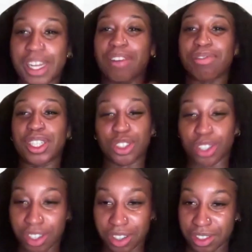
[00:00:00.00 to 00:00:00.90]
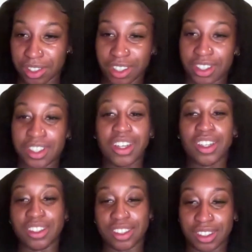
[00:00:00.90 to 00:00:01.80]
yeah, French girls or
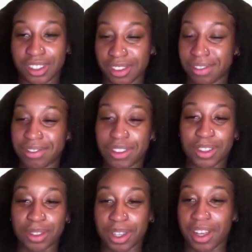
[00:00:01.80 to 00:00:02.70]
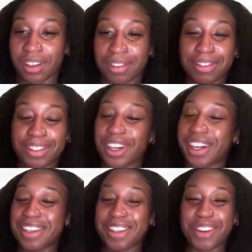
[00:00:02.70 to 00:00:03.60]
the yeah,
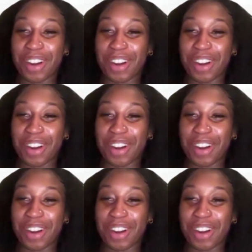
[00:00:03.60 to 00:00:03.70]
sorry, you know